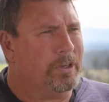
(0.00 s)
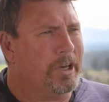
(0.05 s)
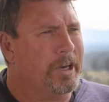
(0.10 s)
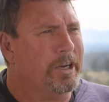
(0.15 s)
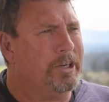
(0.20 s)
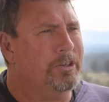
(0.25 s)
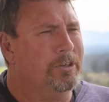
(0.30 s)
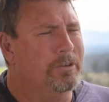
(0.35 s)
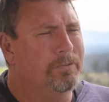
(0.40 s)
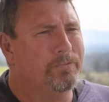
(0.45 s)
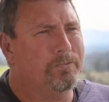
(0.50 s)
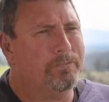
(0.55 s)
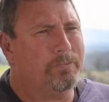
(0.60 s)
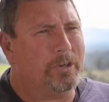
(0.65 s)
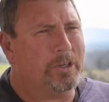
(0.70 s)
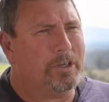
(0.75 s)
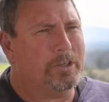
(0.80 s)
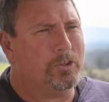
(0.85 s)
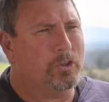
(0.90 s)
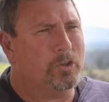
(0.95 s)
native
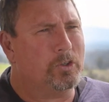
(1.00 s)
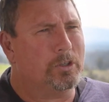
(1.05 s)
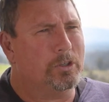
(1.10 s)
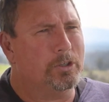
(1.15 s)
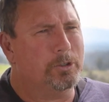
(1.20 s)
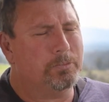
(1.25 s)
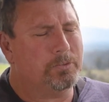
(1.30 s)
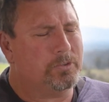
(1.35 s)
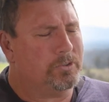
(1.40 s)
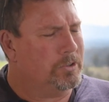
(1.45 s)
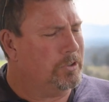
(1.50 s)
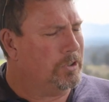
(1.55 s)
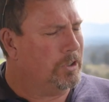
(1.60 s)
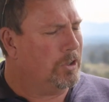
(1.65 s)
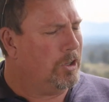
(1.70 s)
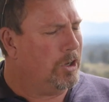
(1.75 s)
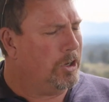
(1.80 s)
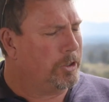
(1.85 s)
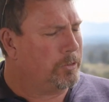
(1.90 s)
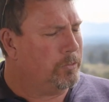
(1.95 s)
eucalypts and
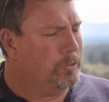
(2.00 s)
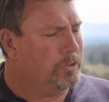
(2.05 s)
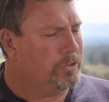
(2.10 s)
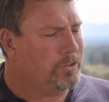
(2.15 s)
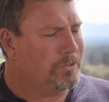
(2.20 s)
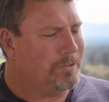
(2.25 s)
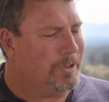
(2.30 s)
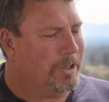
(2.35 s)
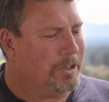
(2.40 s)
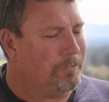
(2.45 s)
the like was